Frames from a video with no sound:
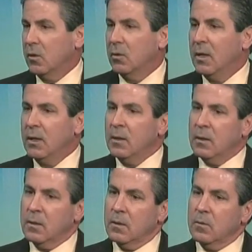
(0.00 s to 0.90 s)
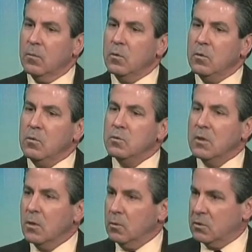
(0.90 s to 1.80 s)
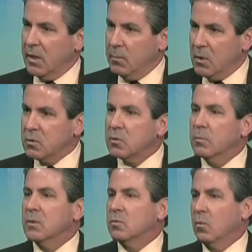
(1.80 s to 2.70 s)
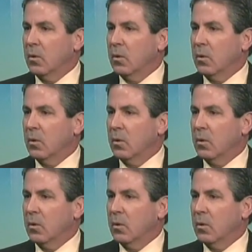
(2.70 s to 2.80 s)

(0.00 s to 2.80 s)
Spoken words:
So using those same instruments,